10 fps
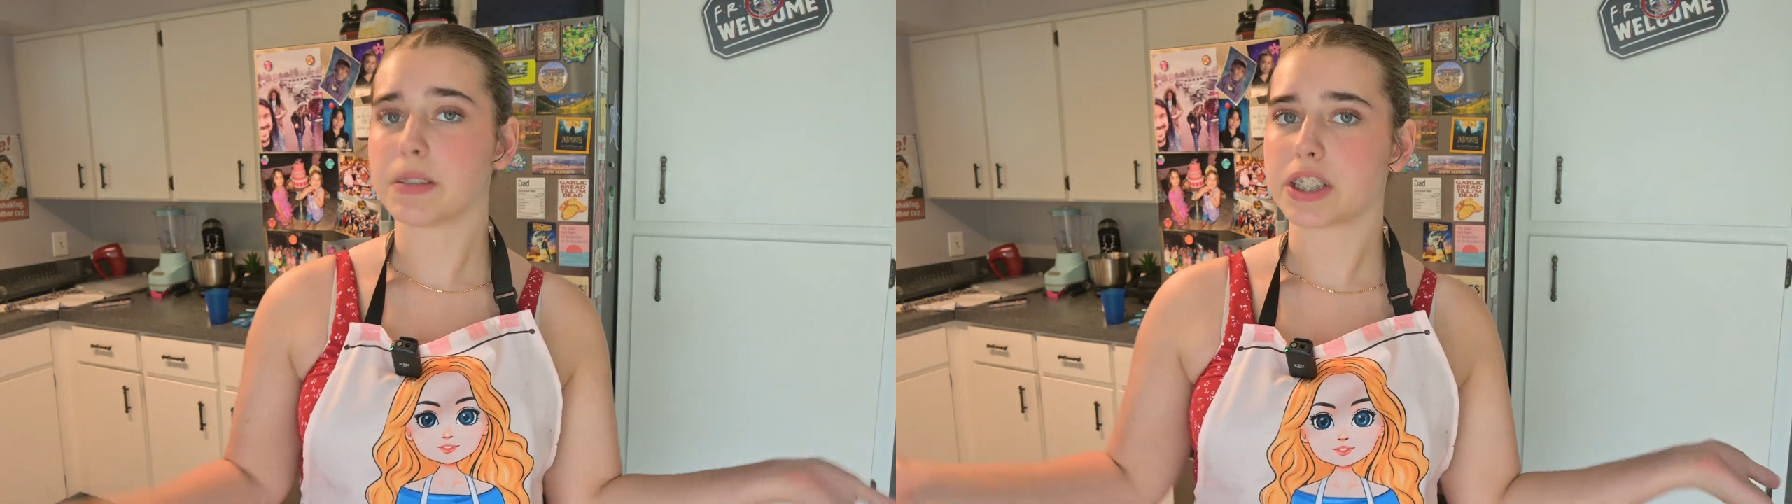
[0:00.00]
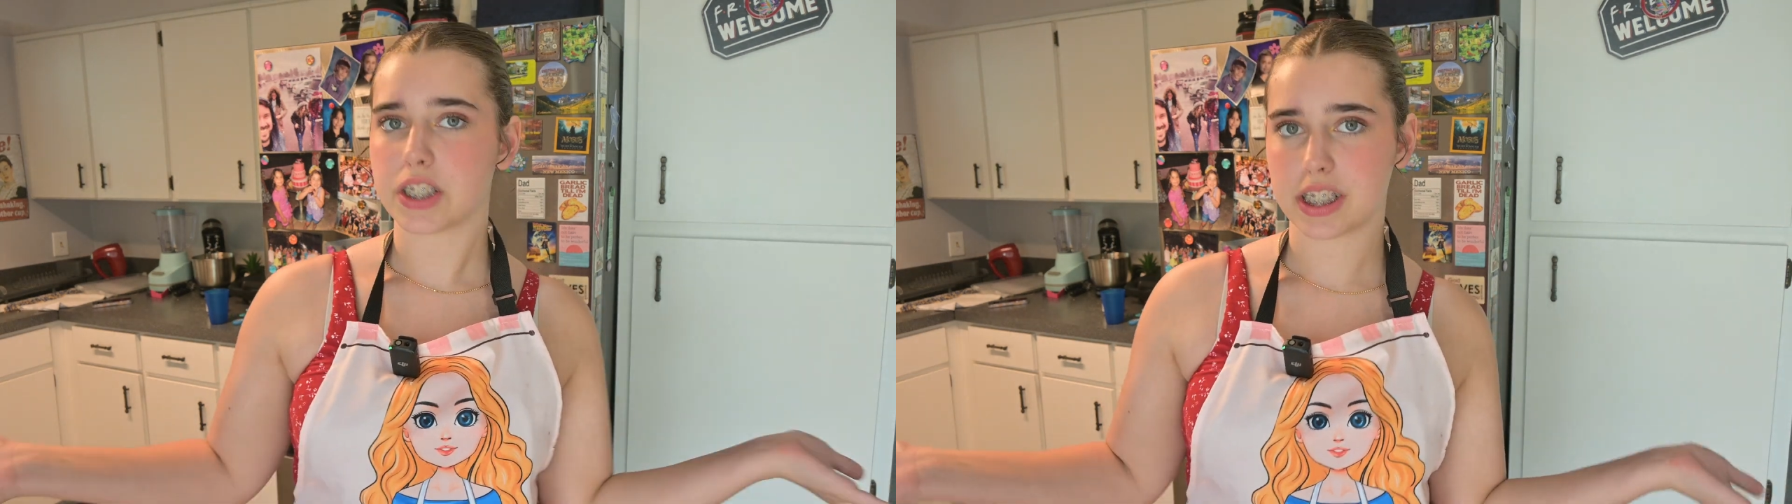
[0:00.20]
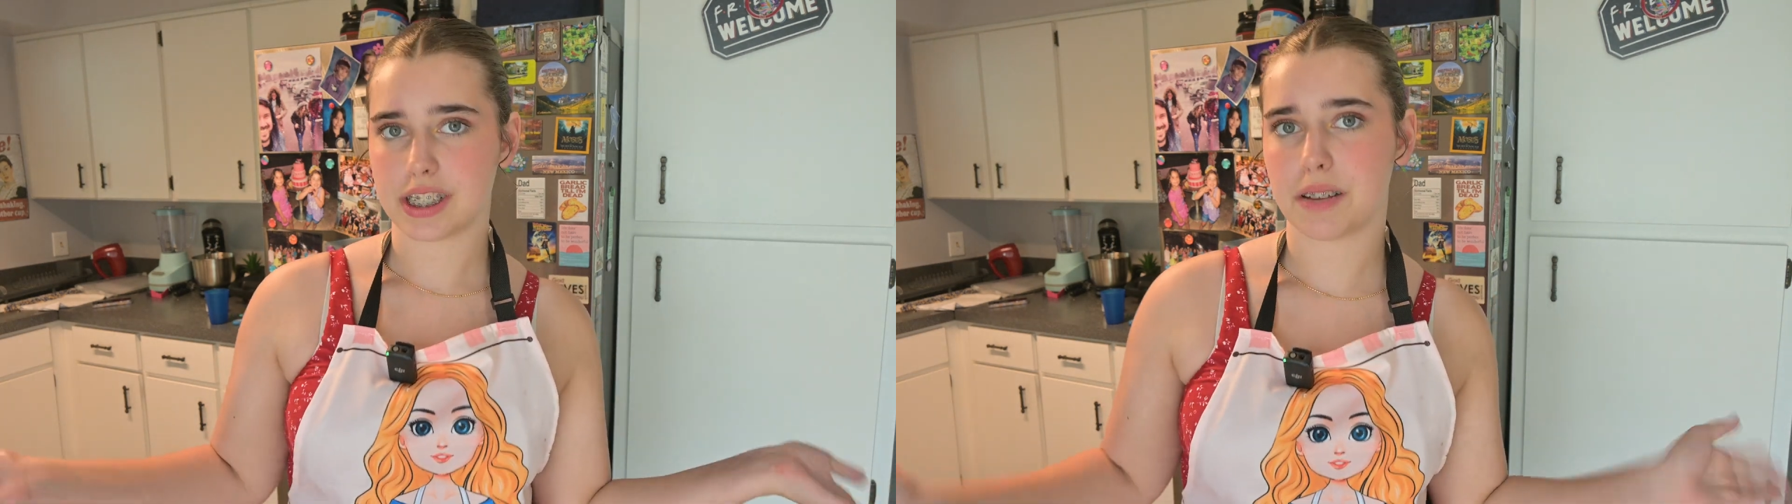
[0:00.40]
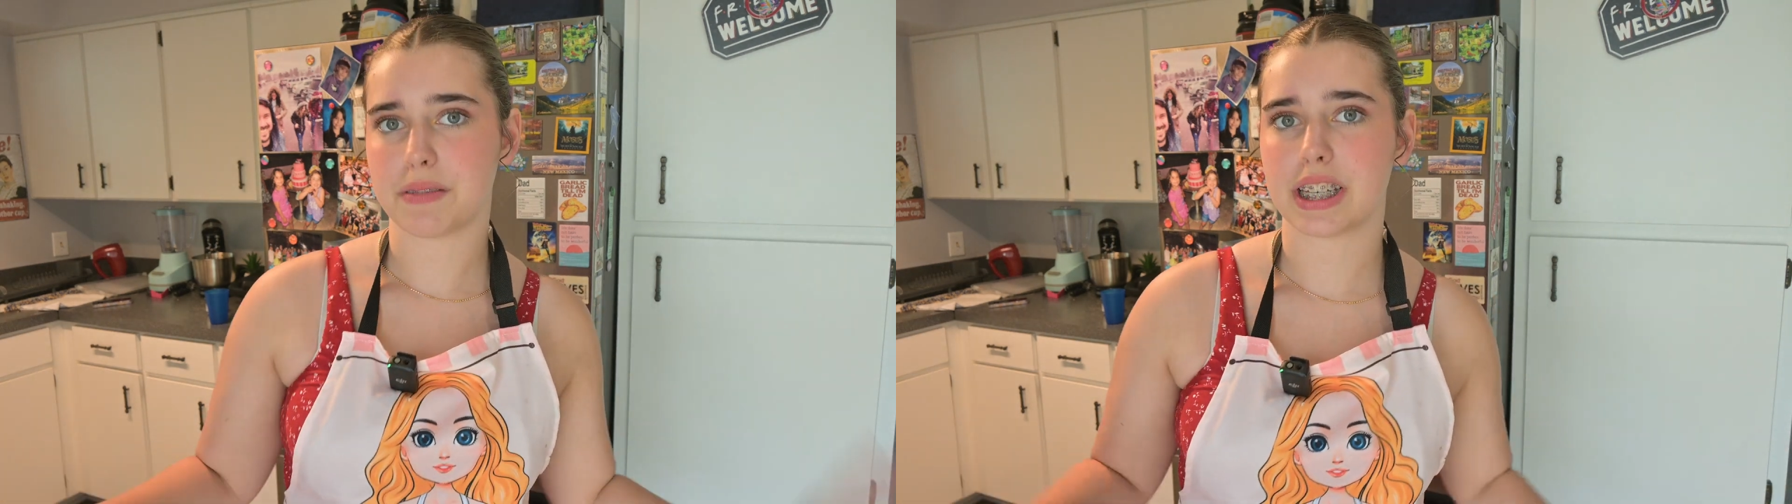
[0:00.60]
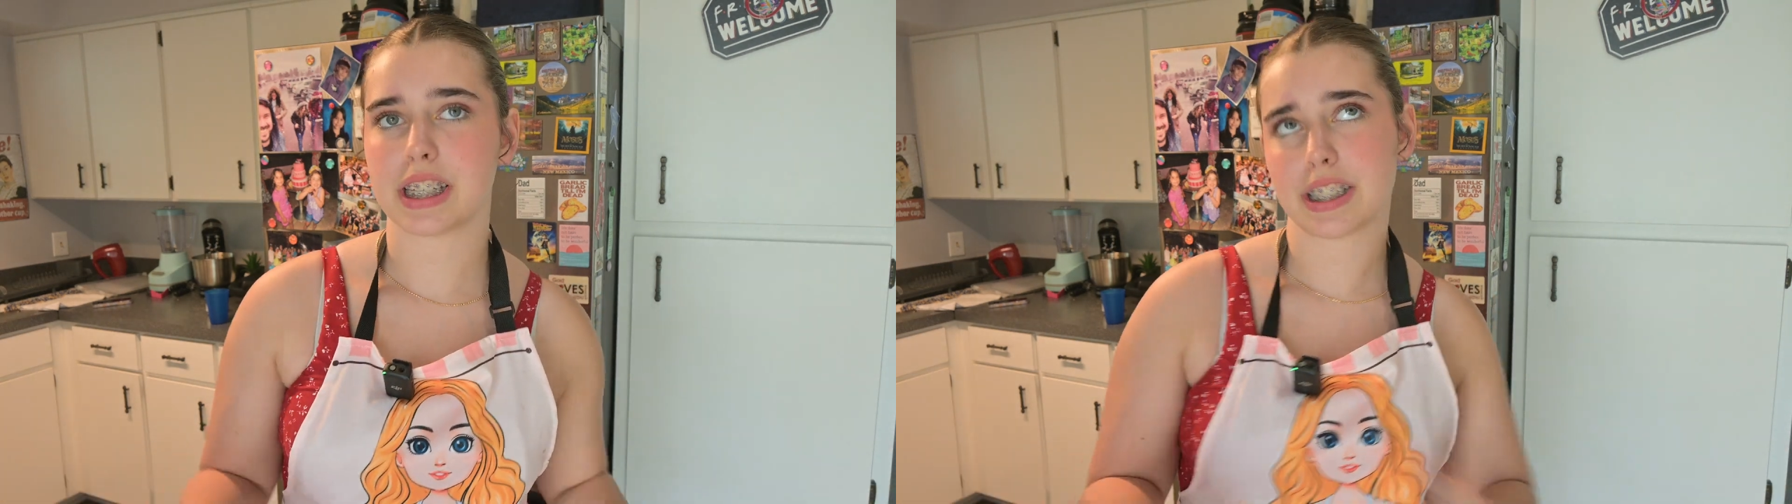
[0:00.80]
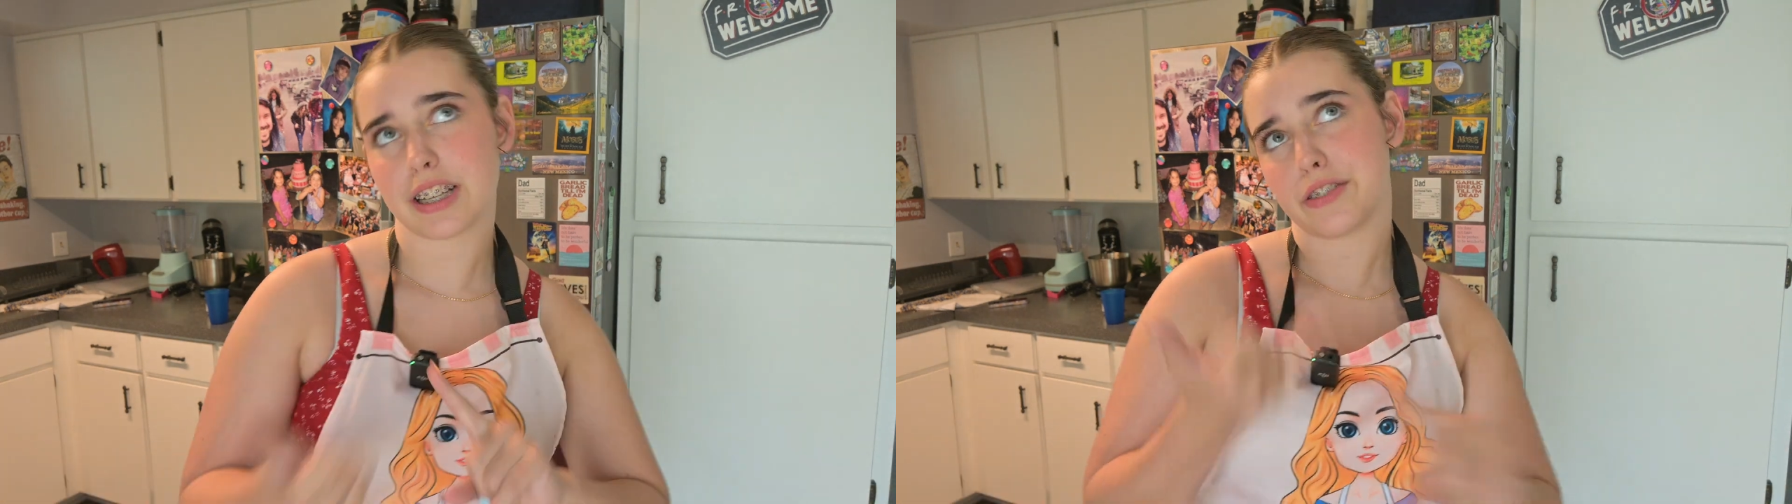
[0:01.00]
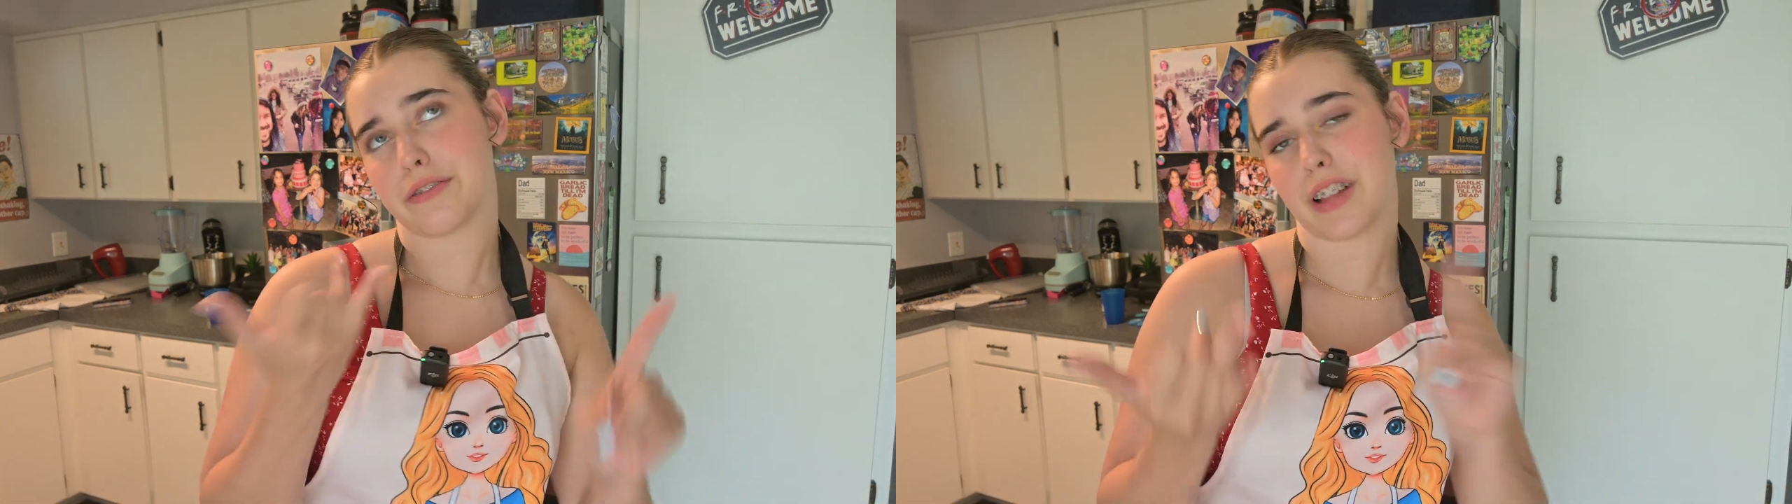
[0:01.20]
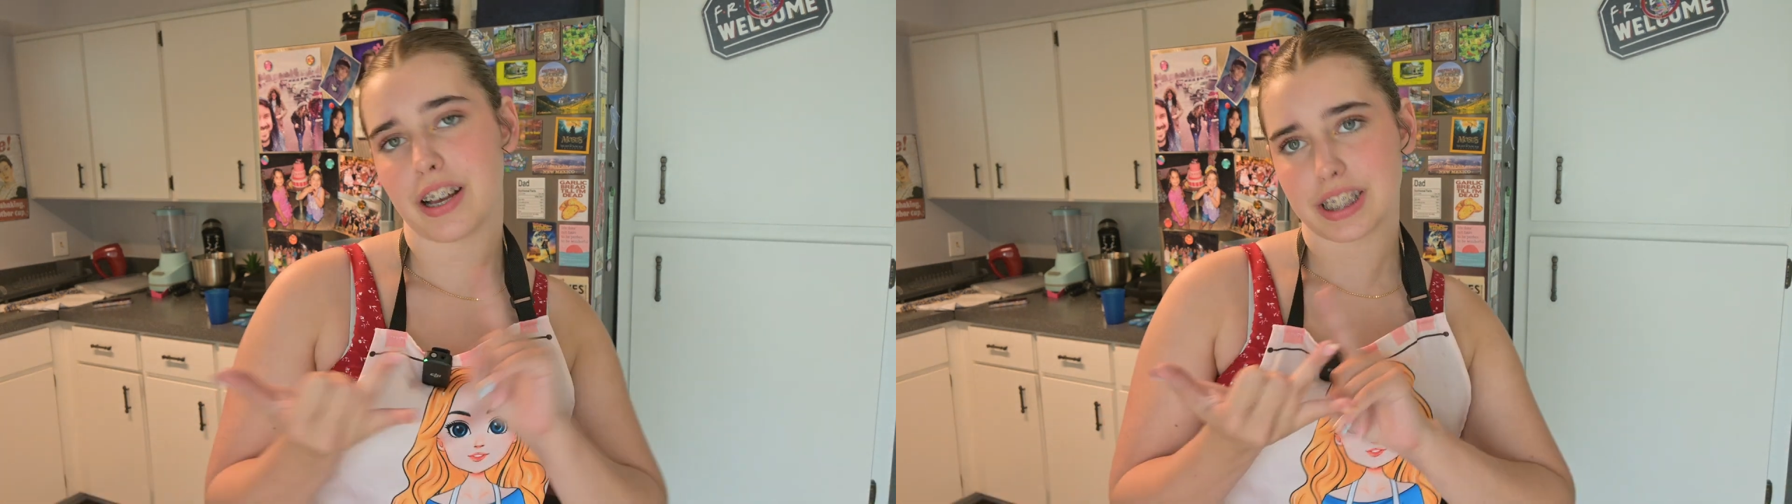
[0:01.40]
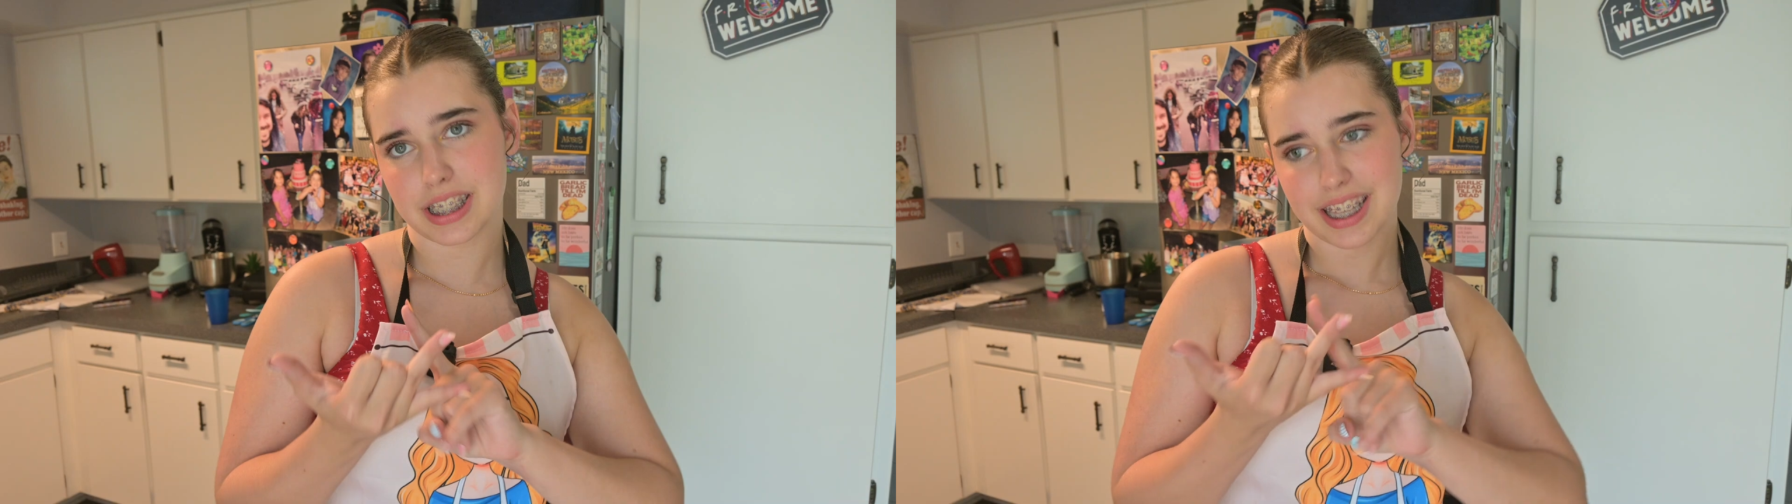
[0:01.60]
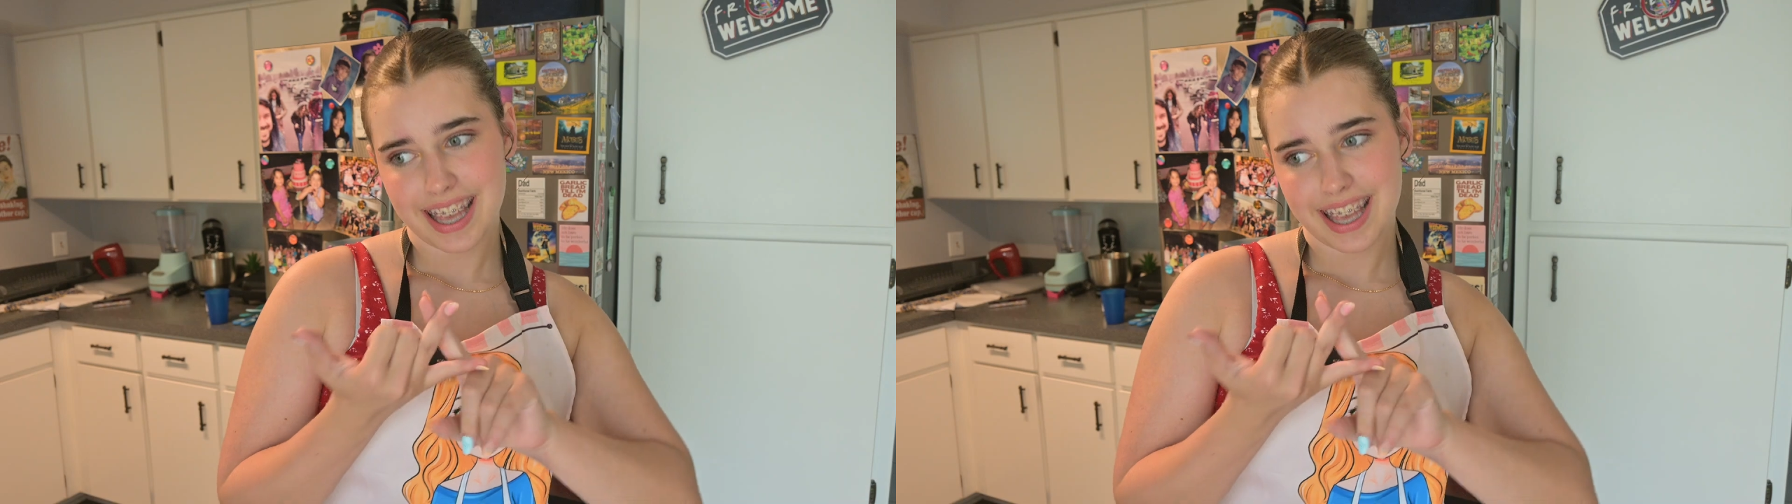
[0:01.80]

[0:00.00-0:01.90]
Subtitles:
make sure to tell me because I do vlogs.